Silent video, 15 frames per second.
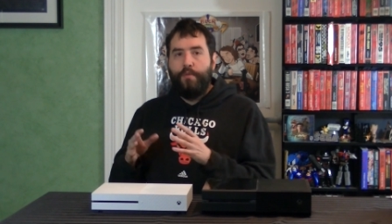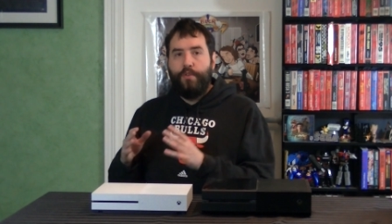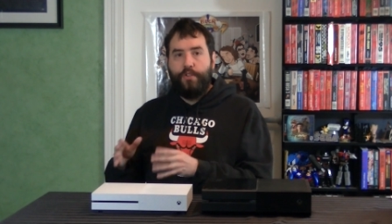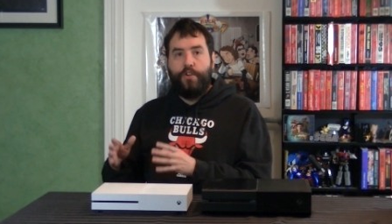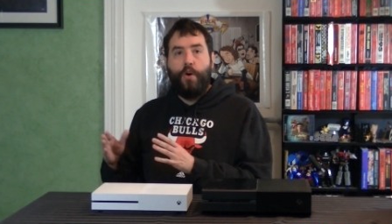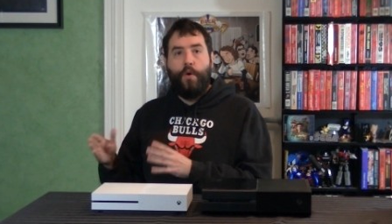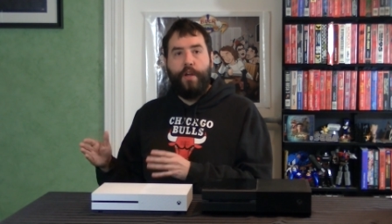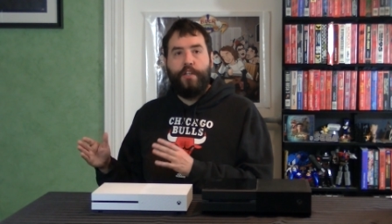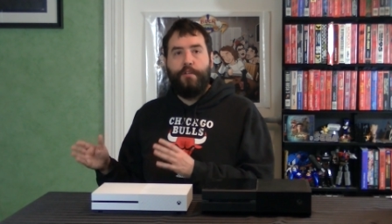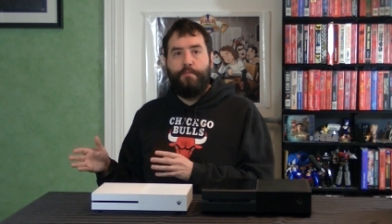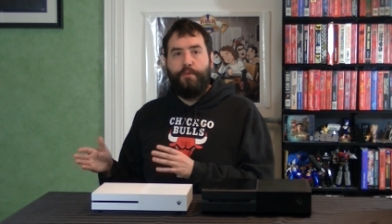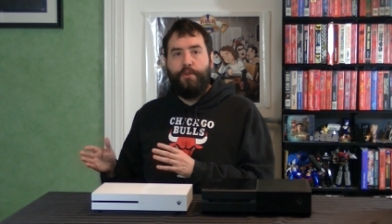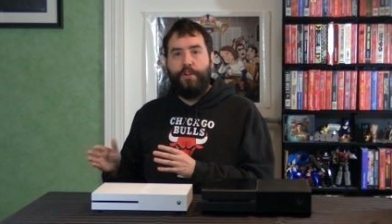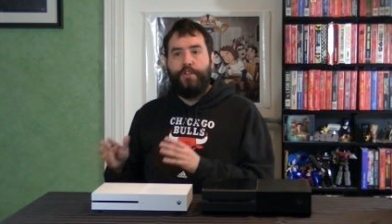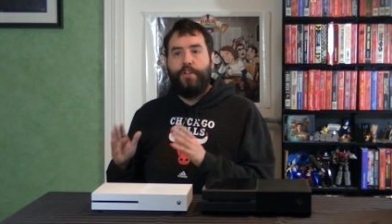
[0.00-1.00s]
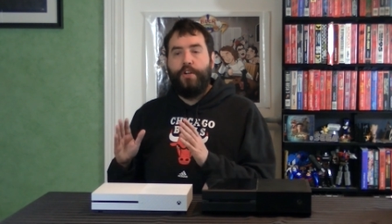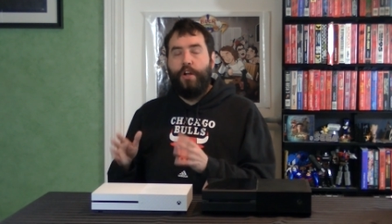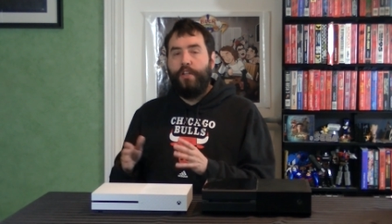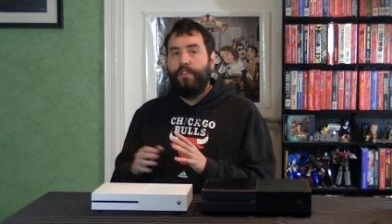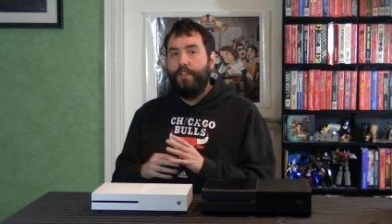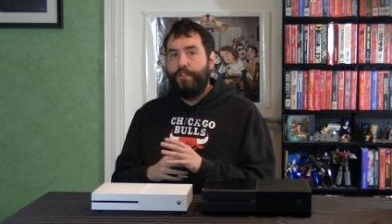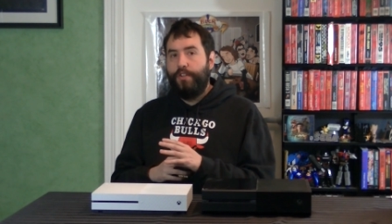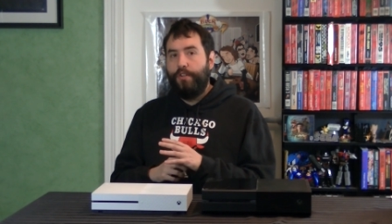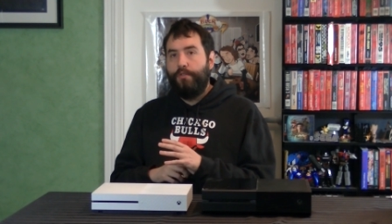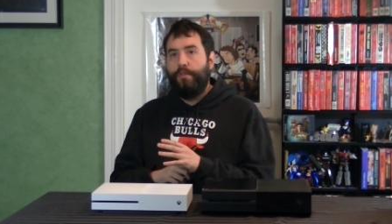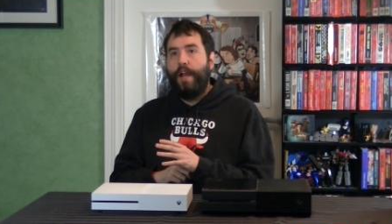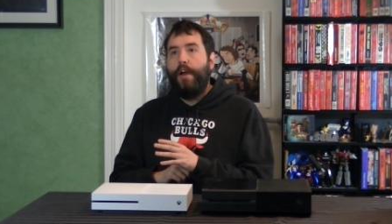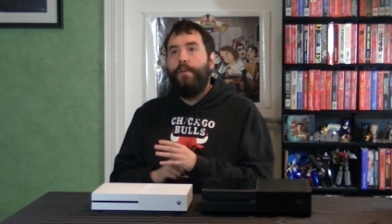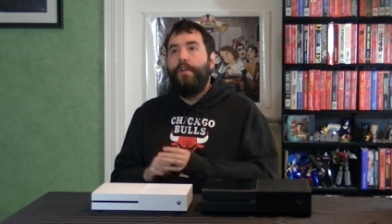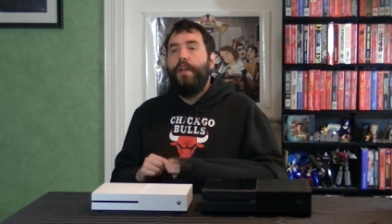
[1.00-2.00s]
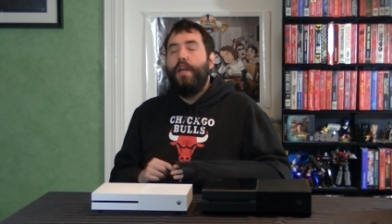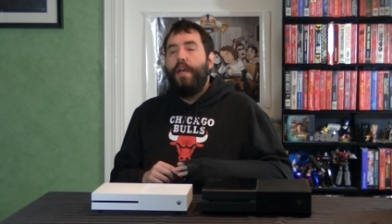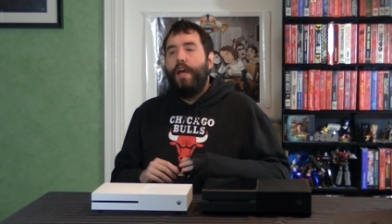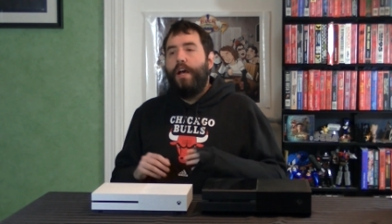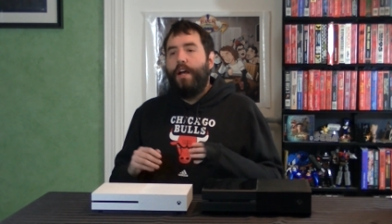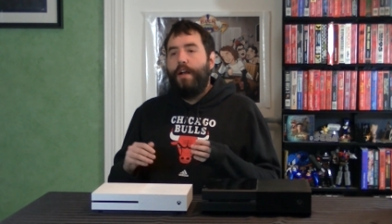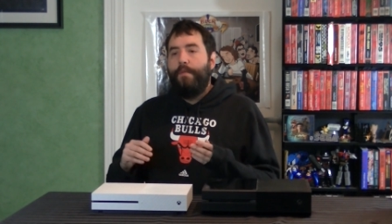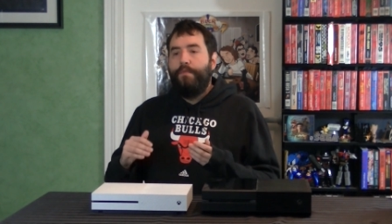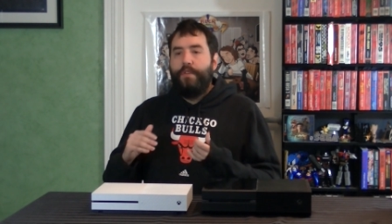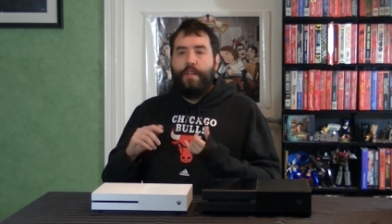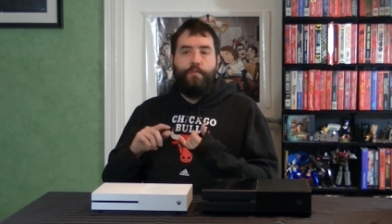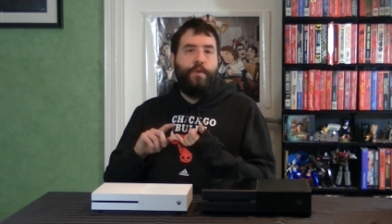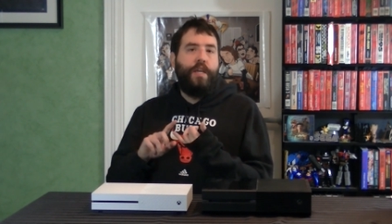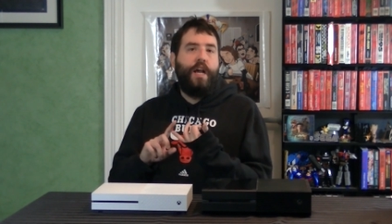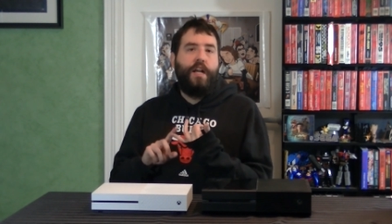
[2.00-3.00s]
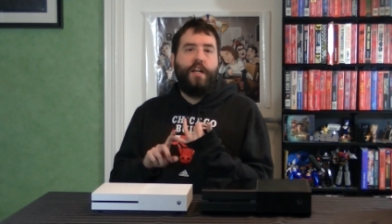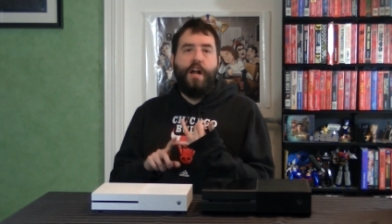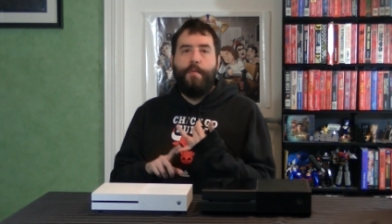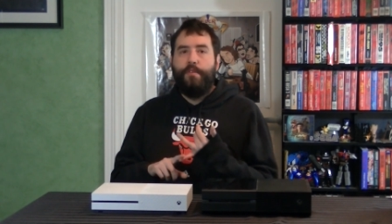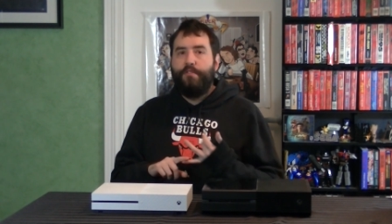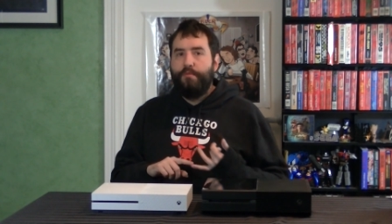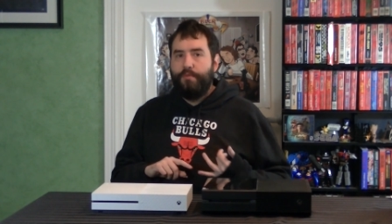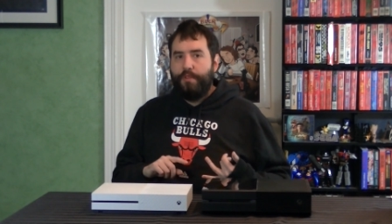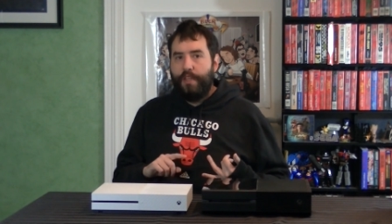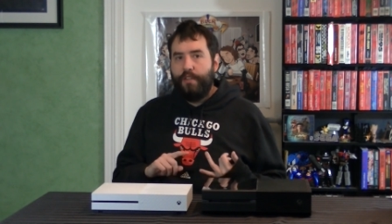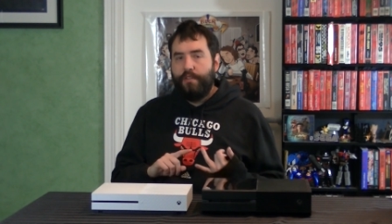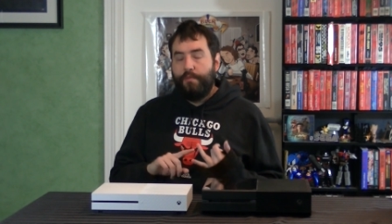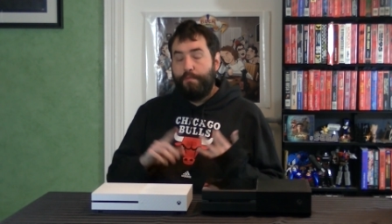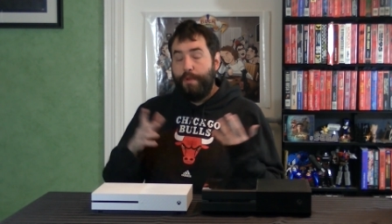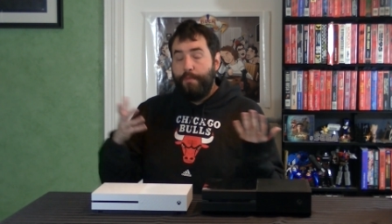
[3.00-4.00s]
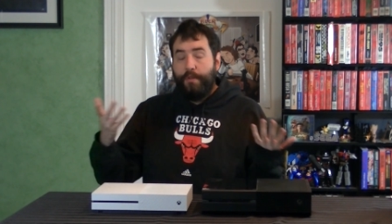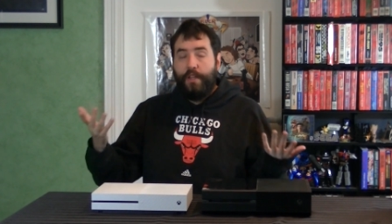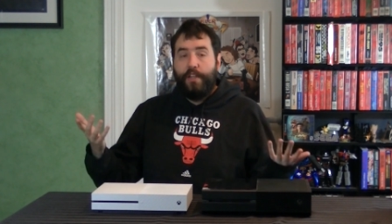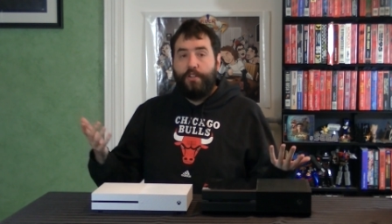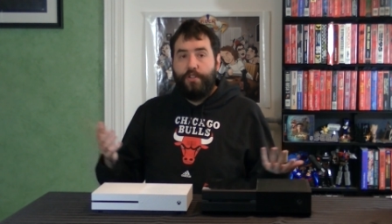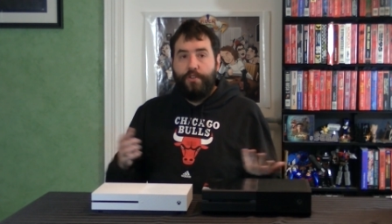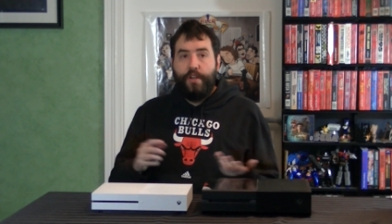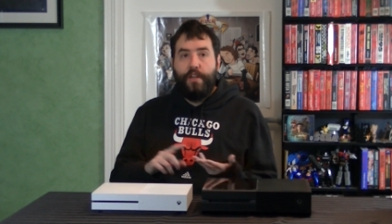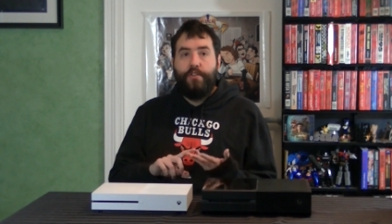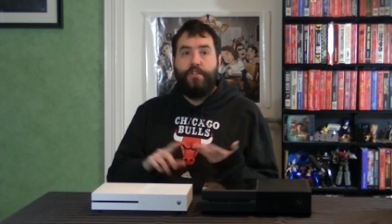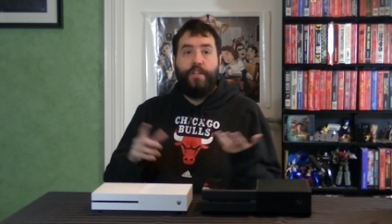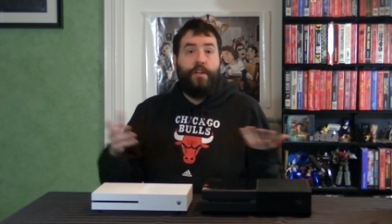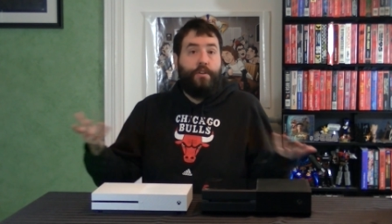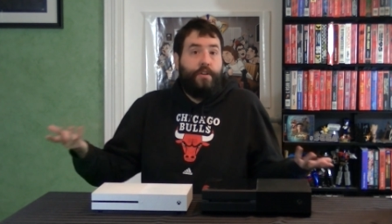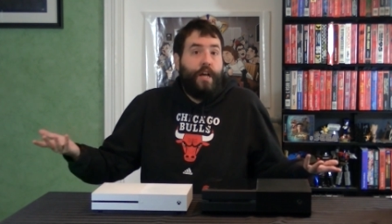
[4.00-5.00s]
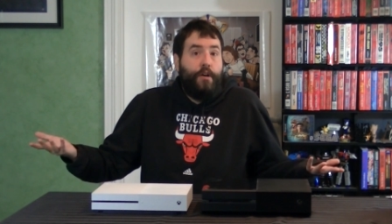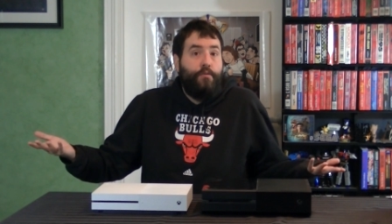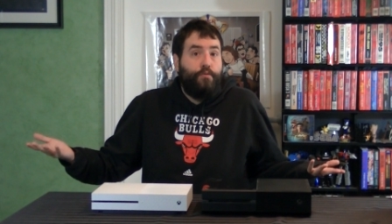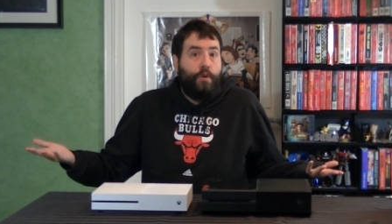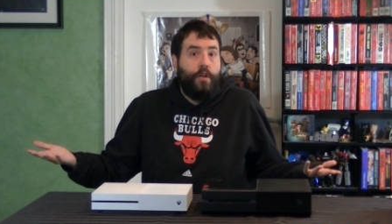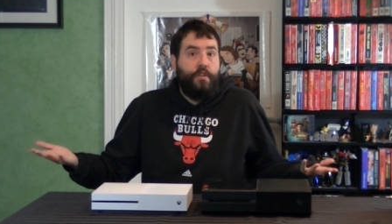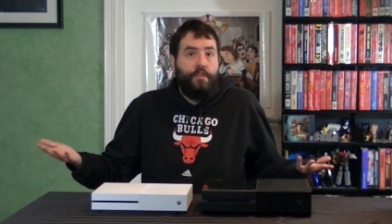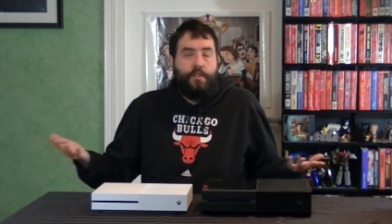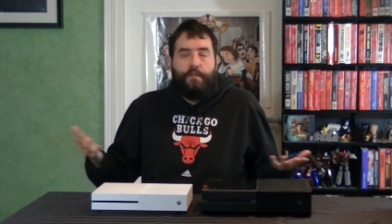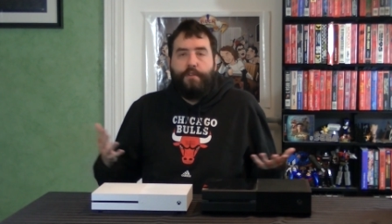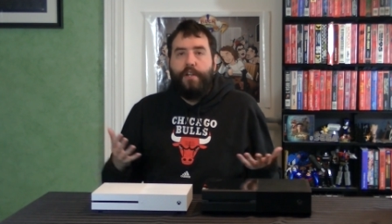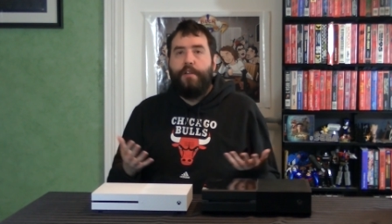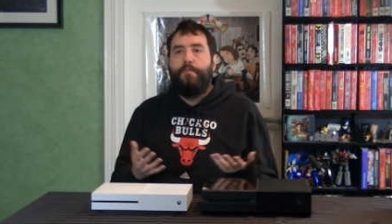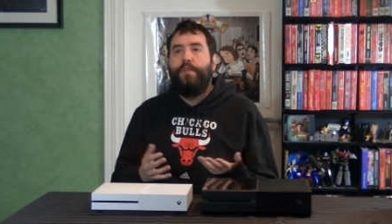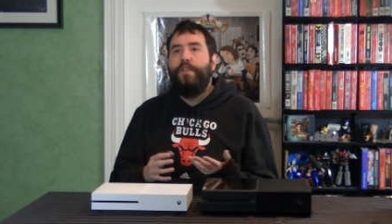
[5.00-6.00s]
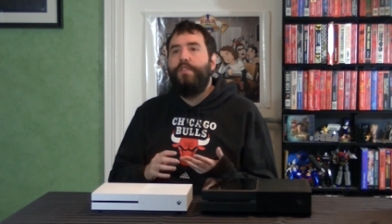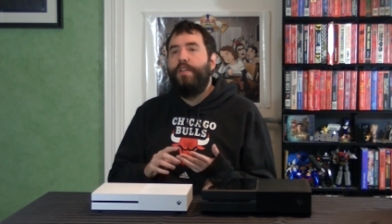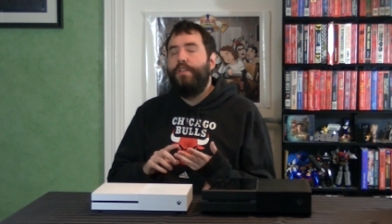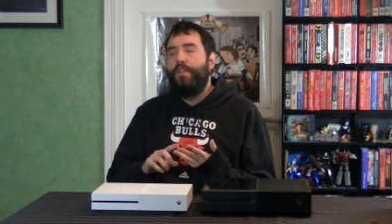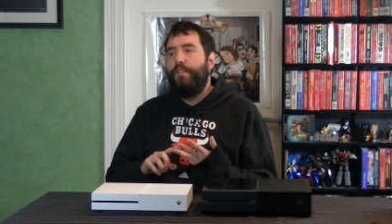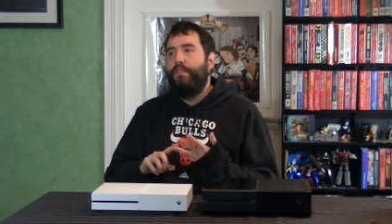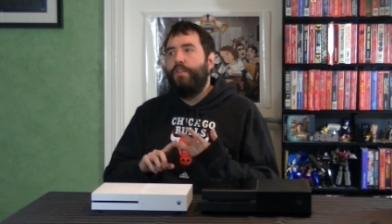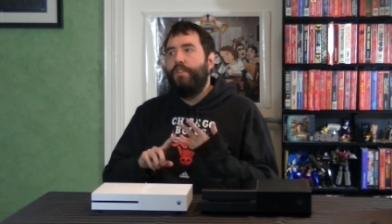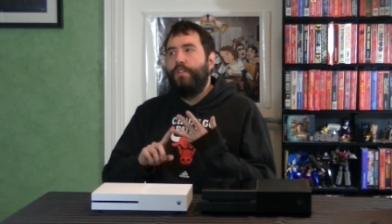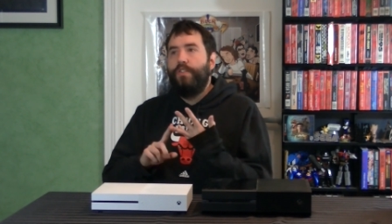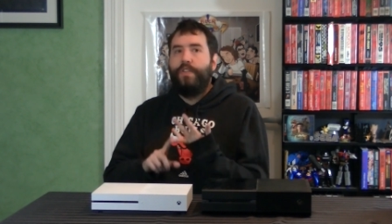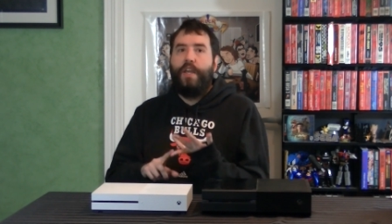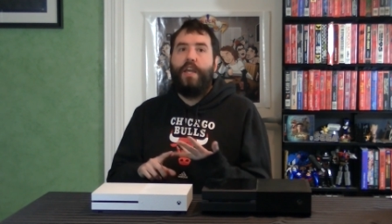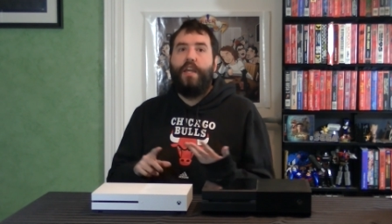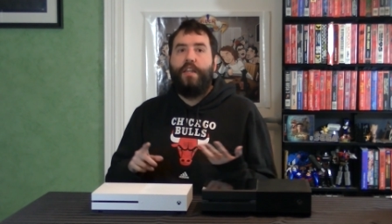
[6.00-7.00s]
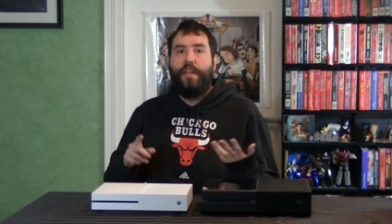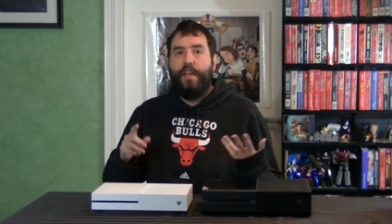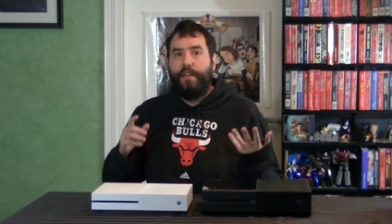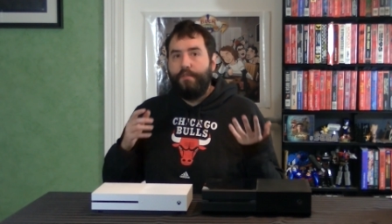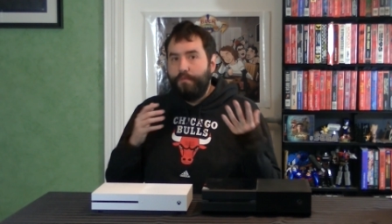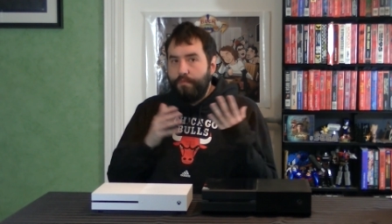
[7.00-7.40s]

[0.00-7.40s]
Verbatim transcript: was going to push an all-digital route. We got comments from people like Shuhei Yoshida, a guy who runs the fucking PlayStation division, saying that